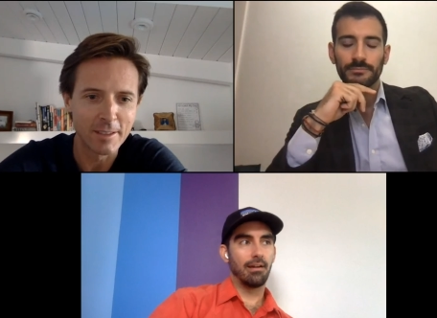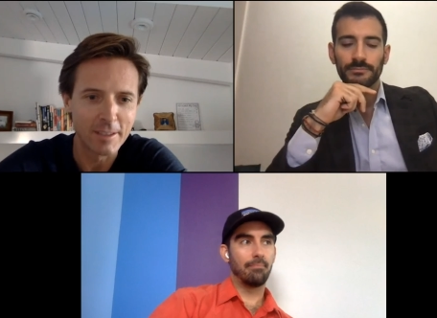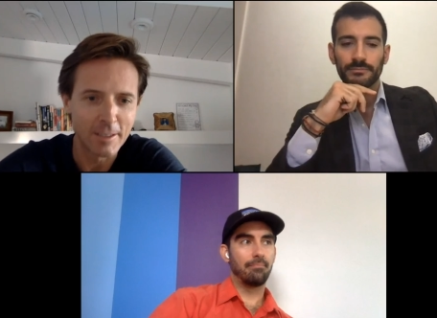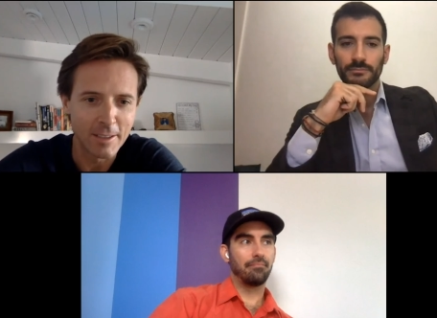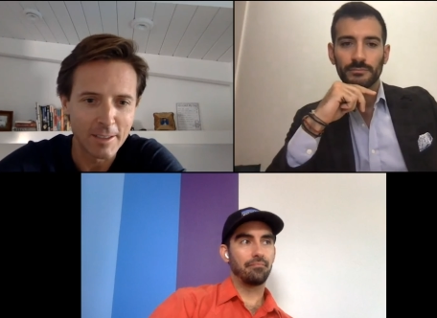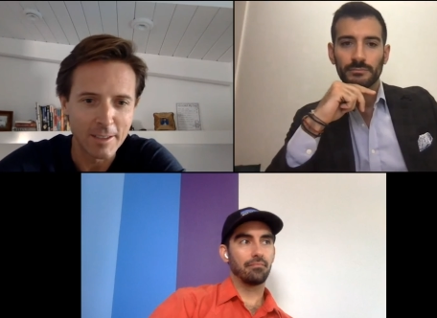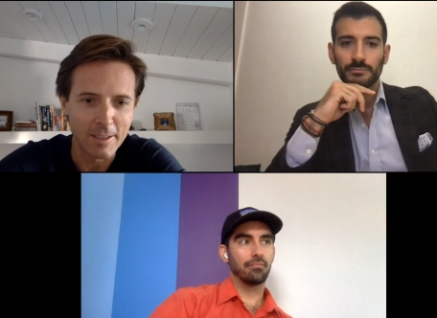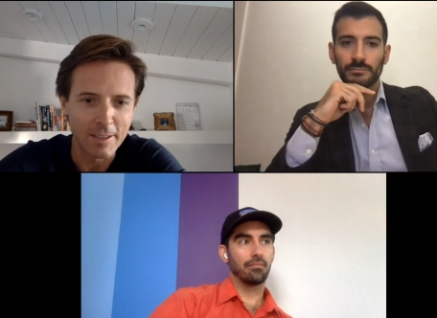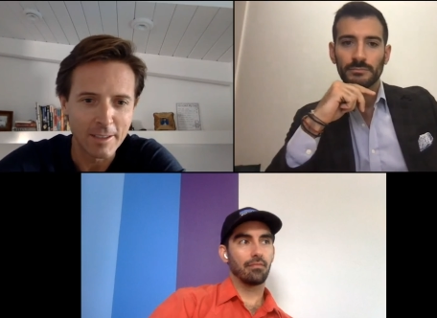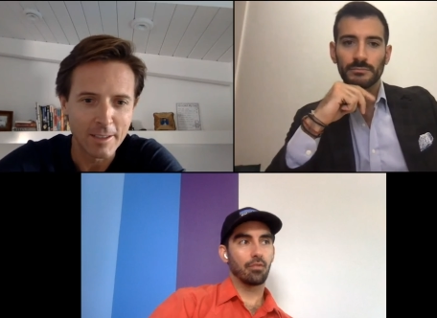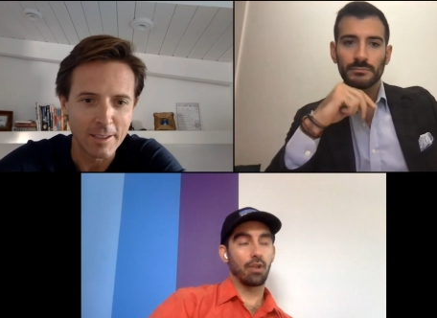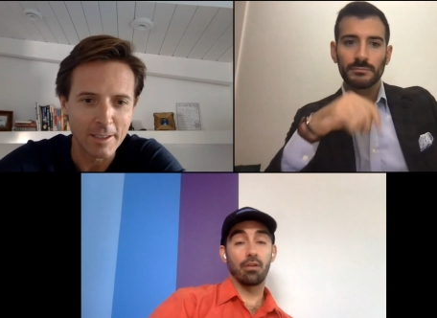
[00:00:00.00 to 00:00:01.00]
Speaker 1: Um,
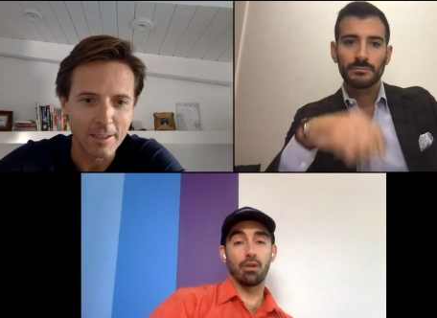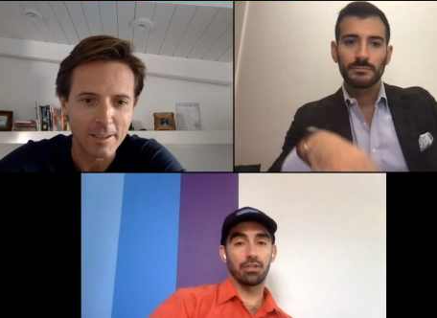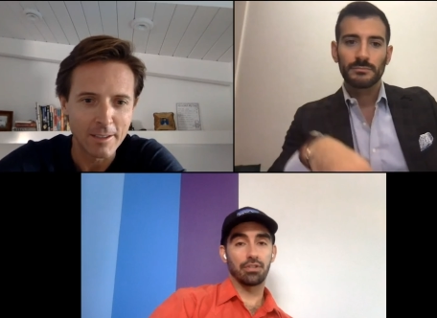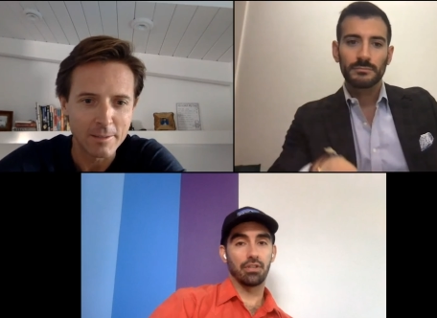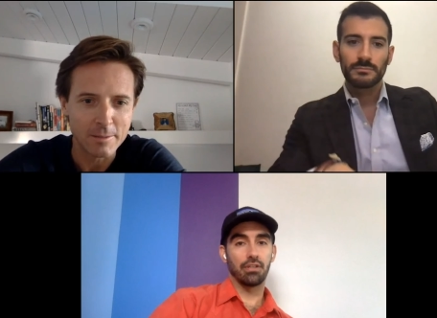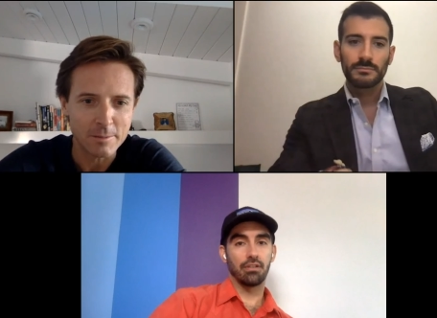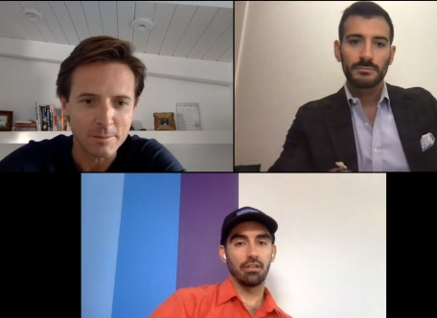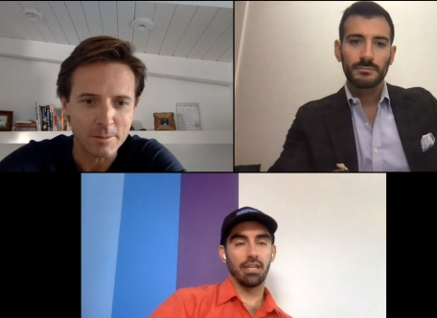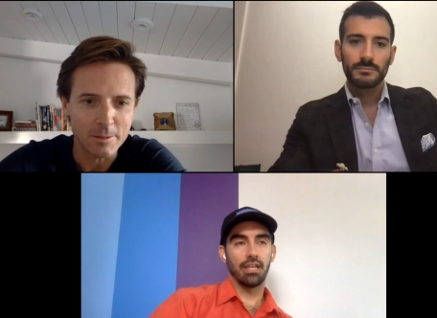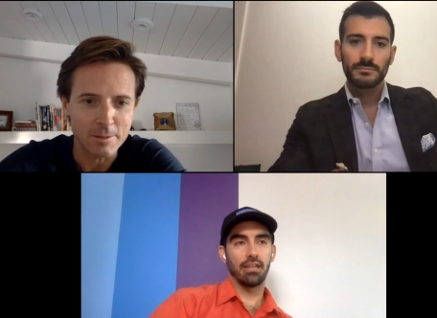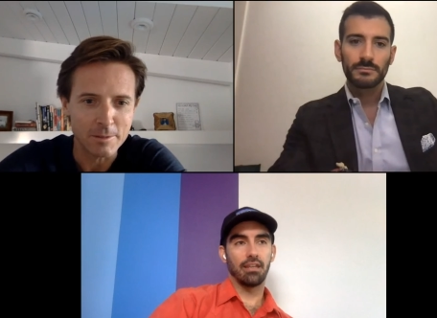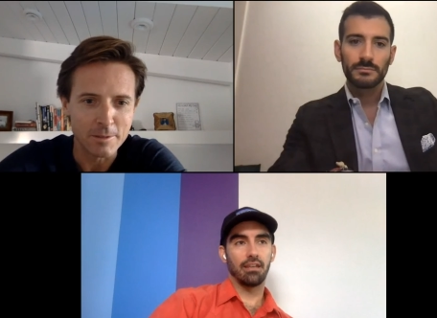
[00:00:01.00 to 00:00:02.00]
great question.
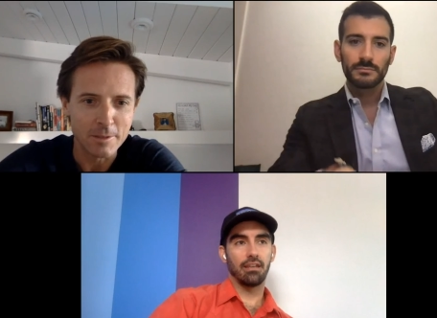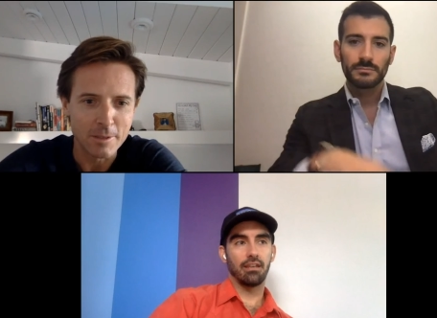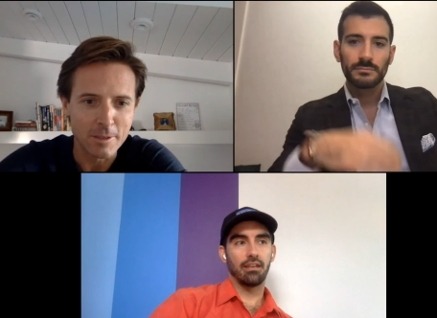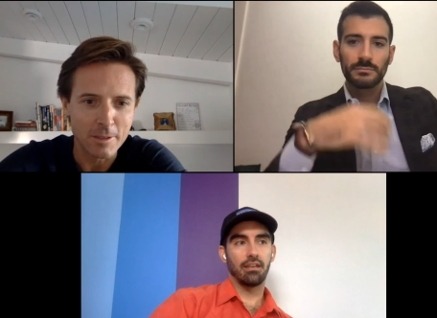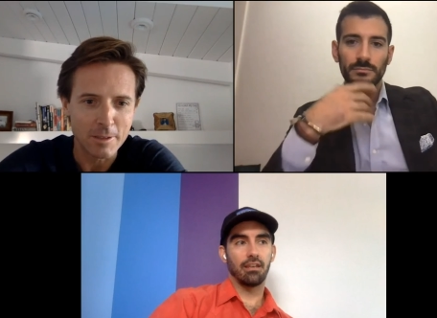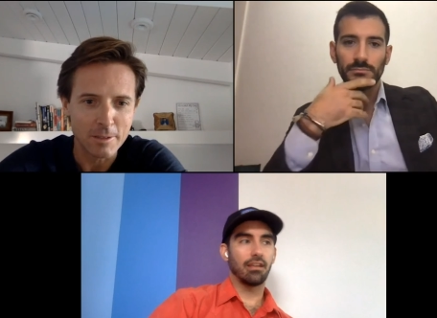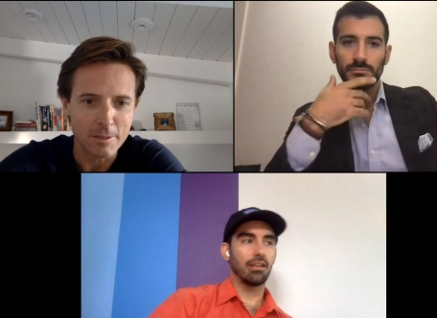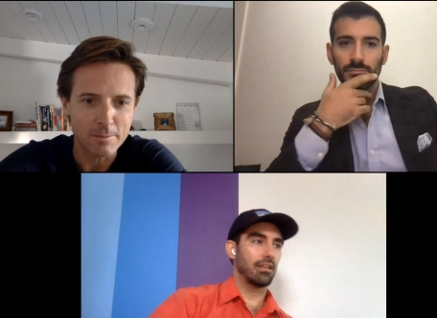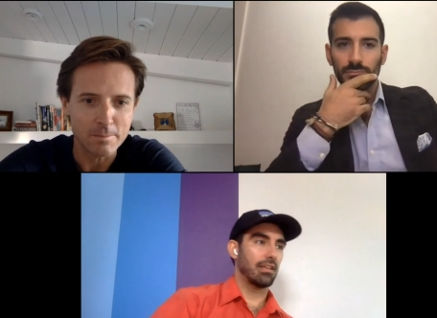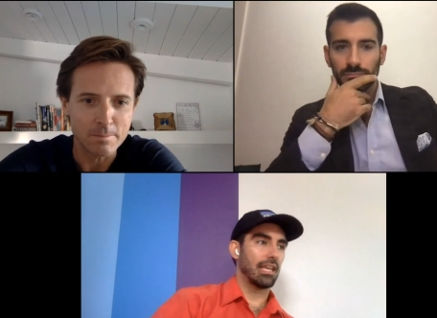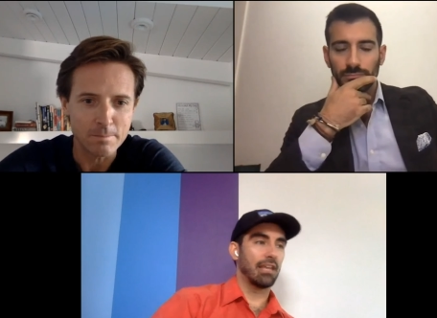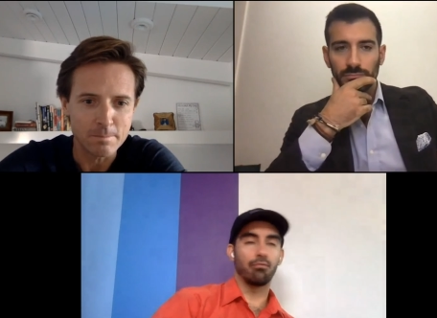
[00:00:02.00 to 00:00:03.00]
It
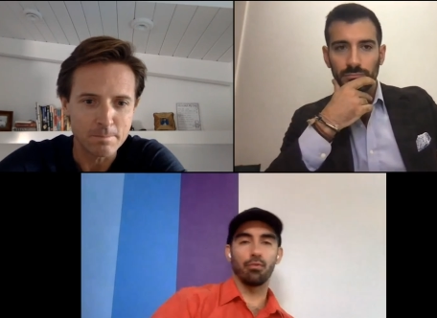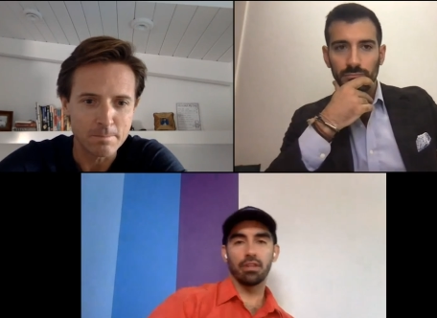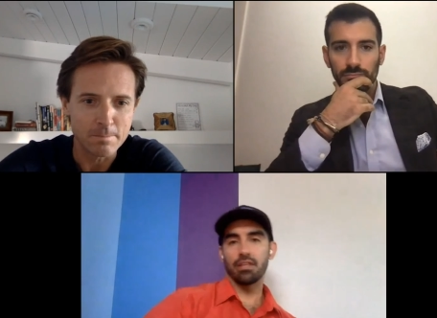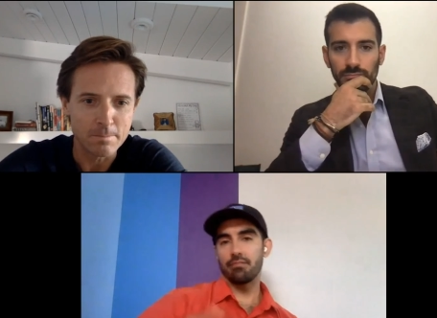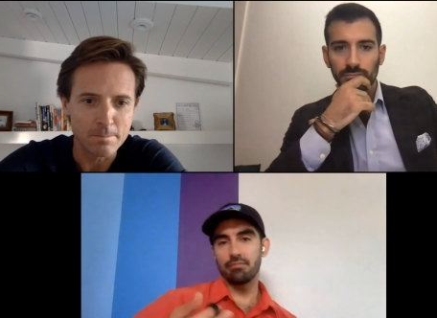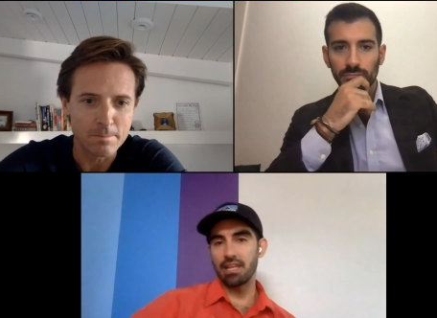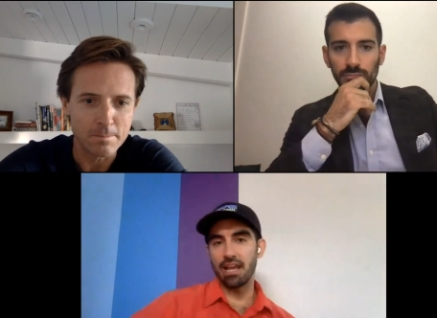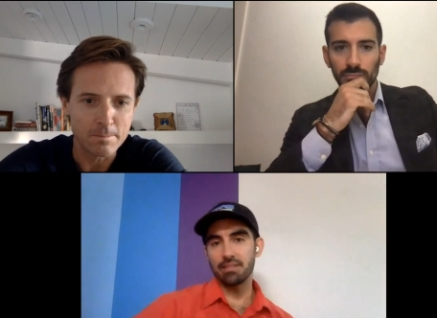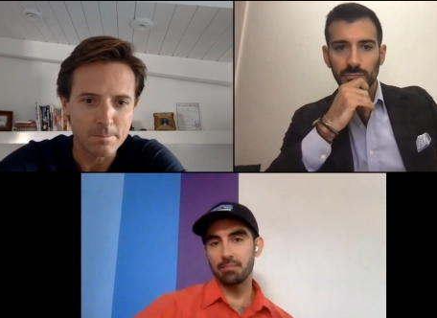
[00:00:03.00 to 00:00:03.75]
it really